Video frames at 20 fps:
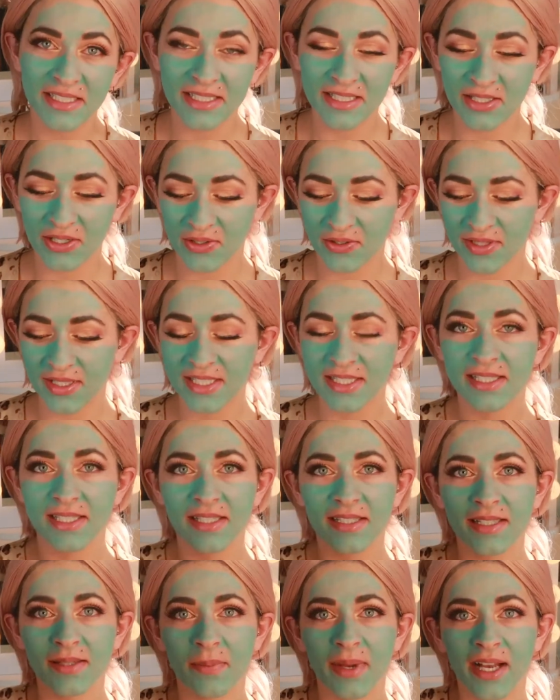So this
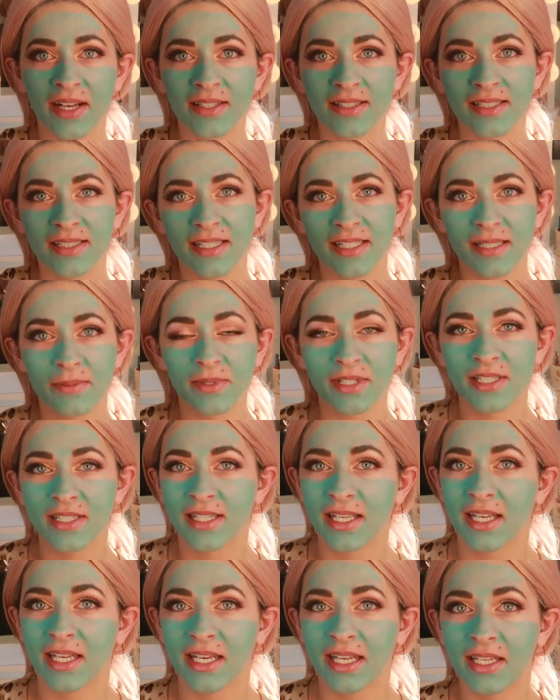is about as much
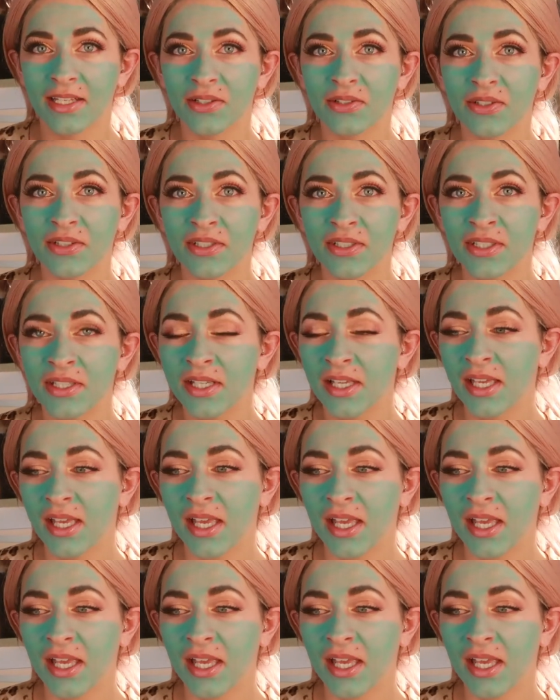as I can handle.